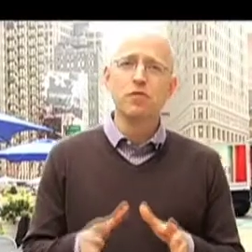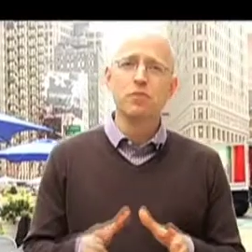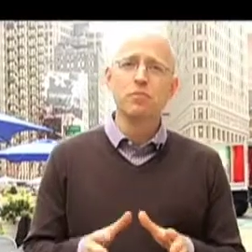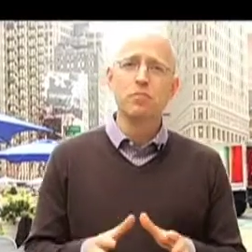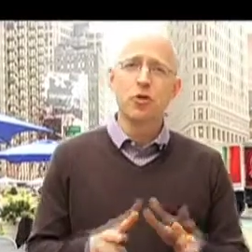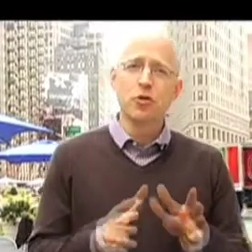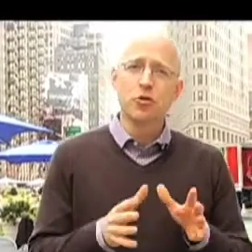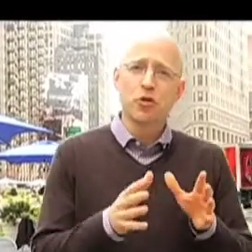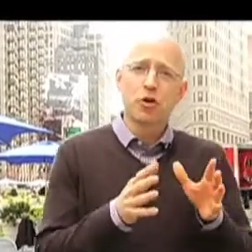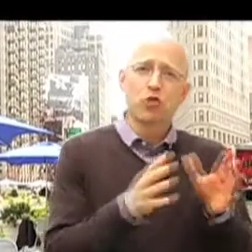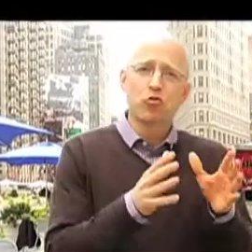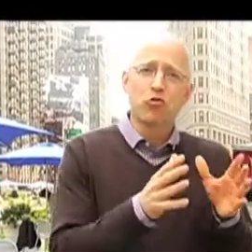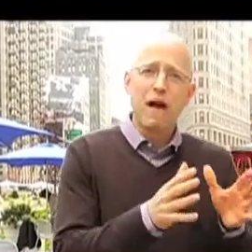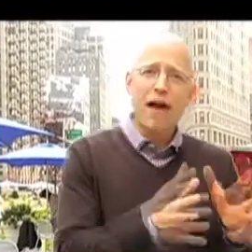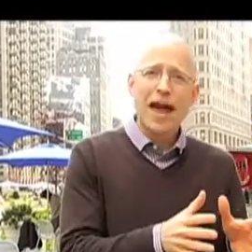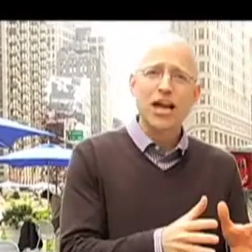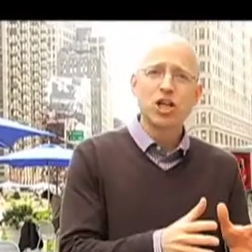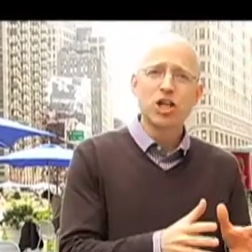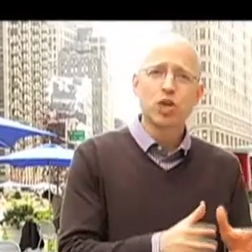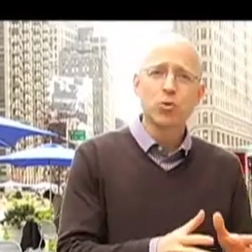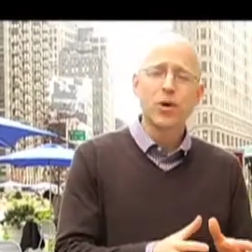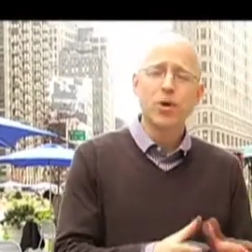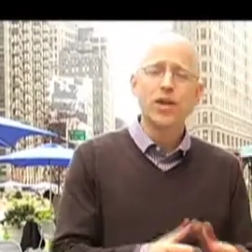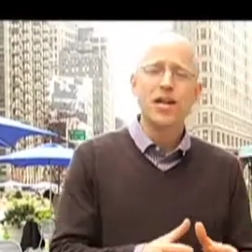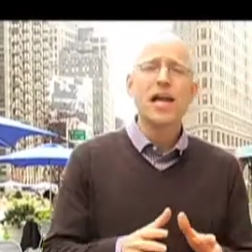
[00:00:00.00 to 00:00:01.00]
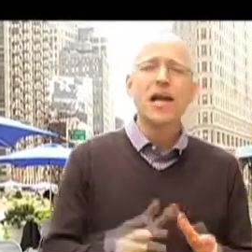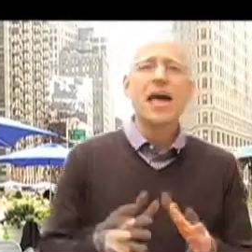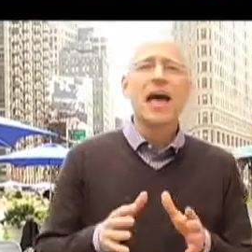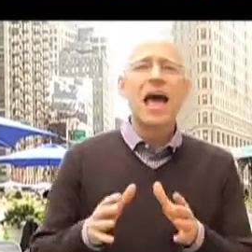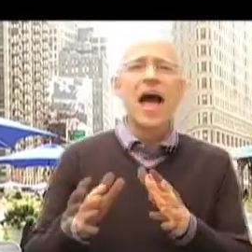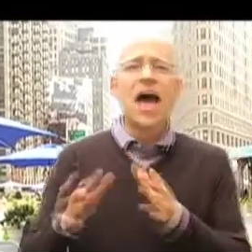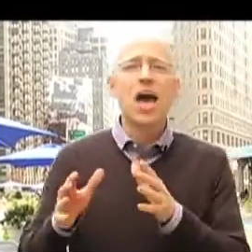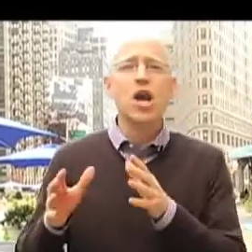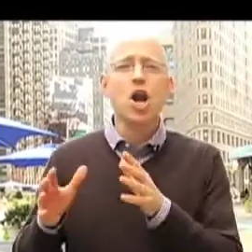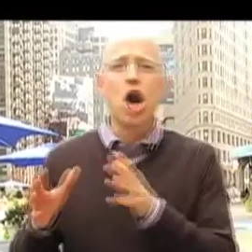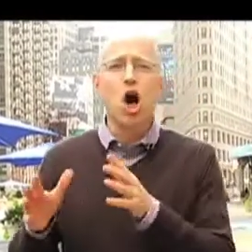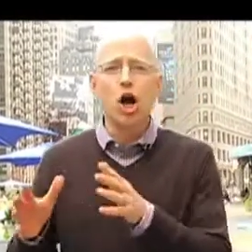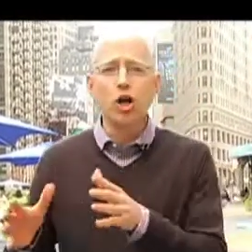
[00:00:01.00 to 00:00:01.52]
from both graduate
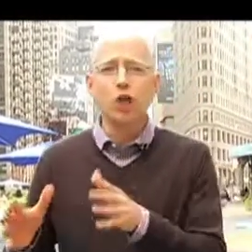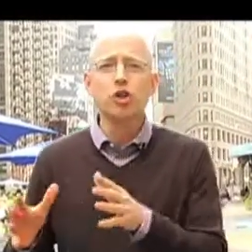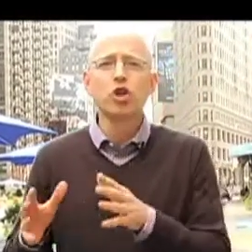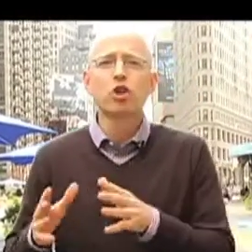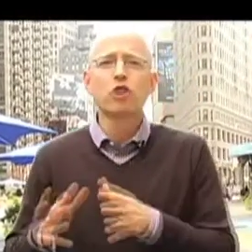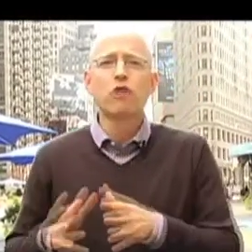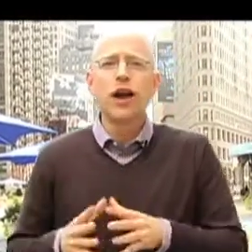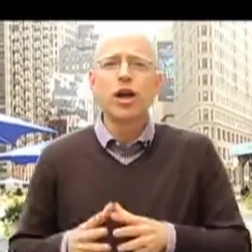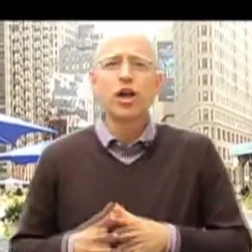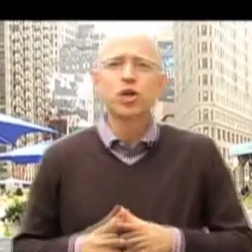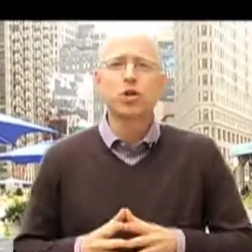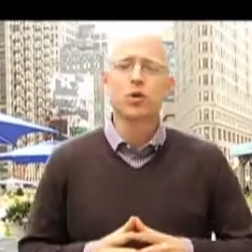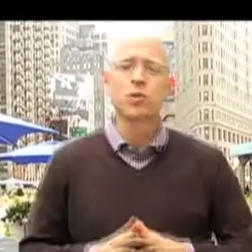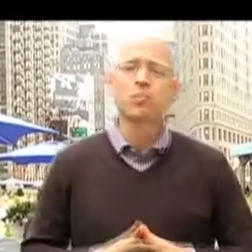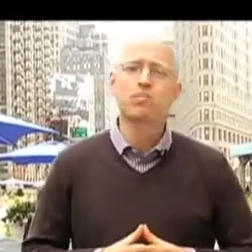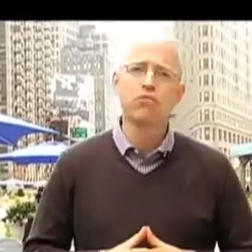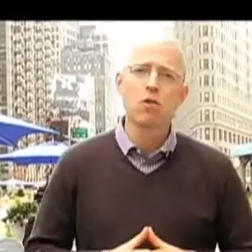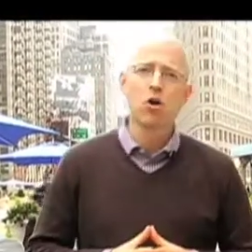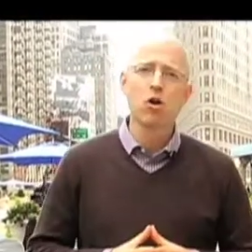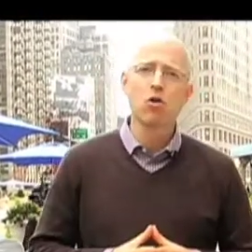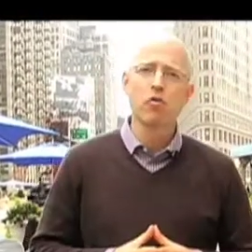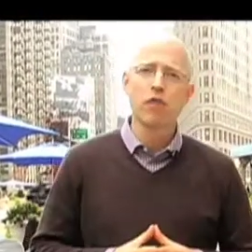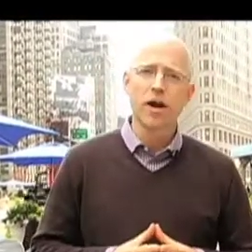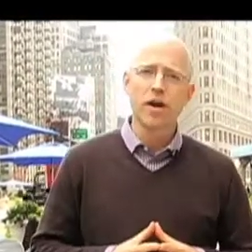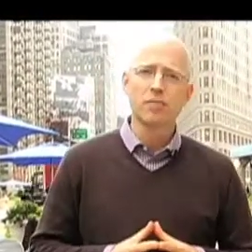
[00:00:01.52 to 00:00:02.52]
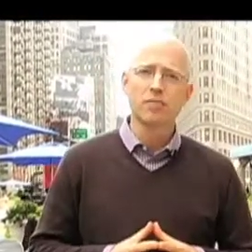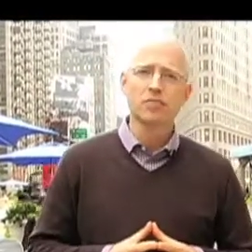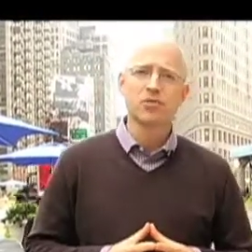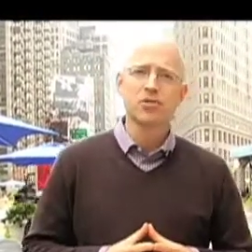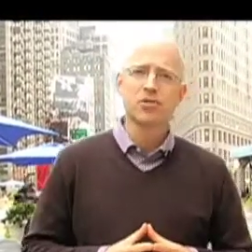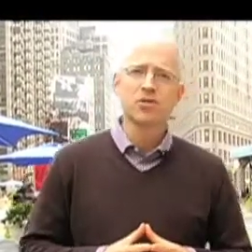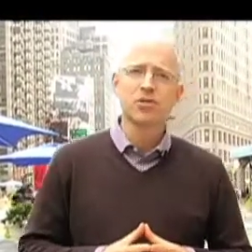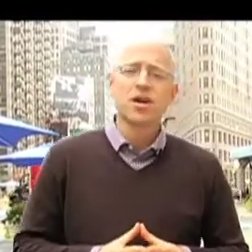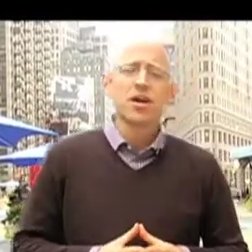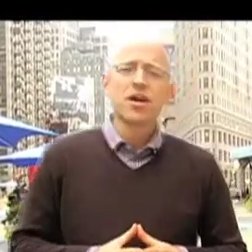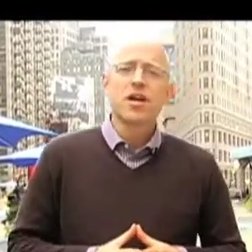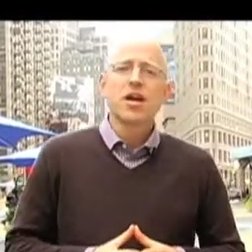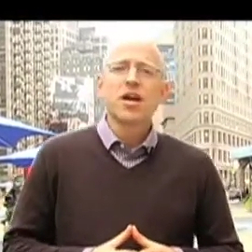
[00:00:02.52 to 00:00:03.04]
and undergraduate
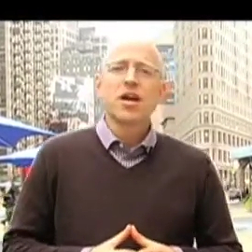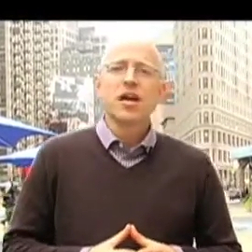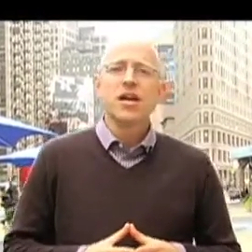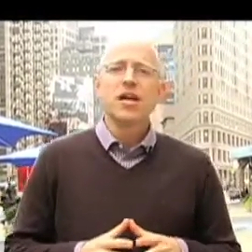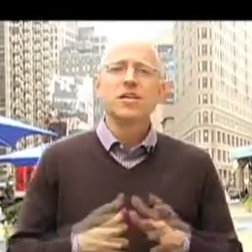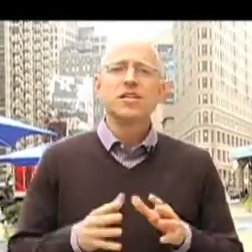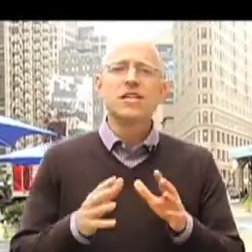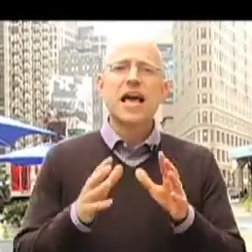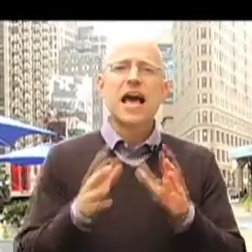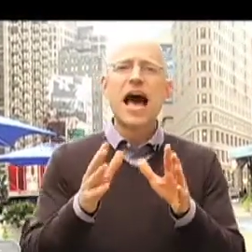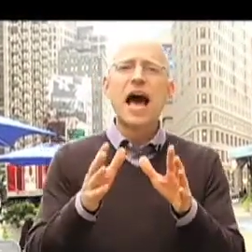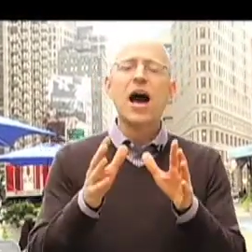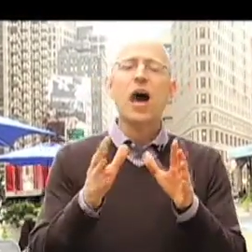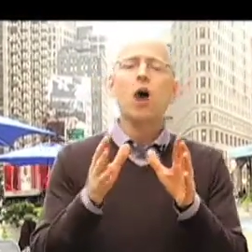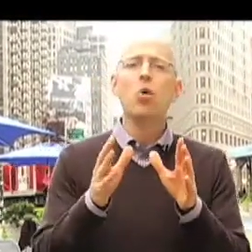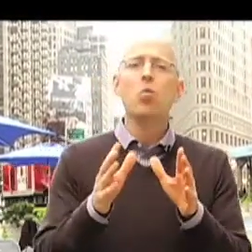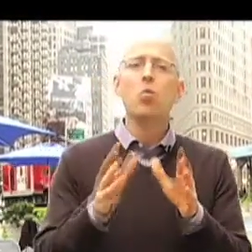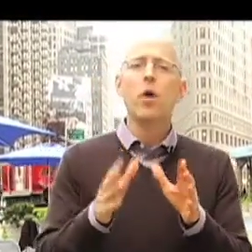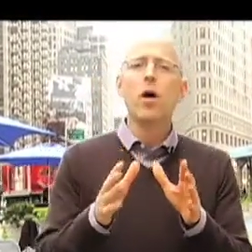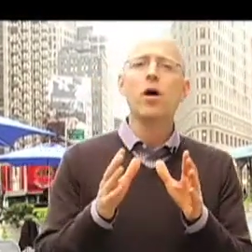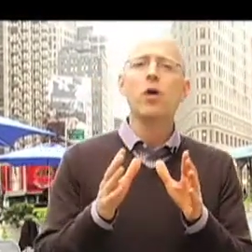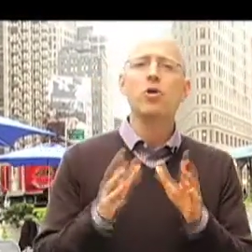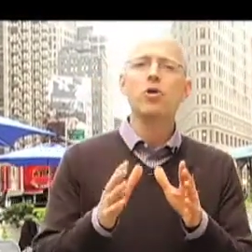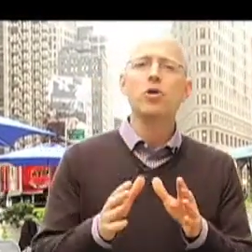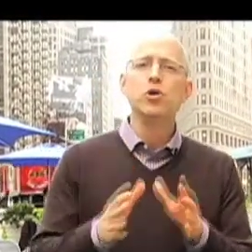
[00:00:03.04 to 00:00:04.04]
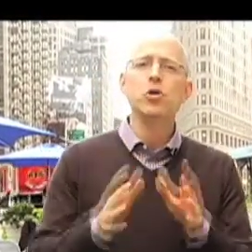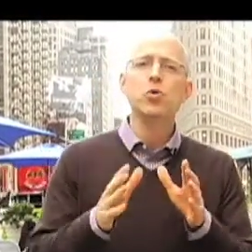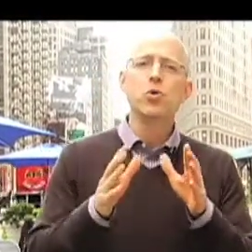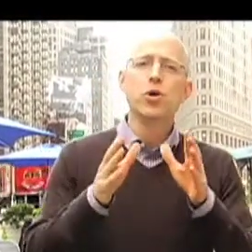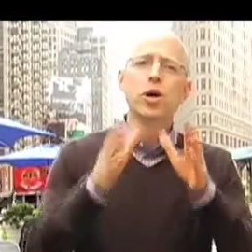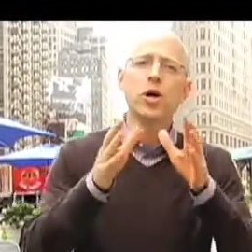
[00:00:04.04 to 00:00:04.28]
programs is how well you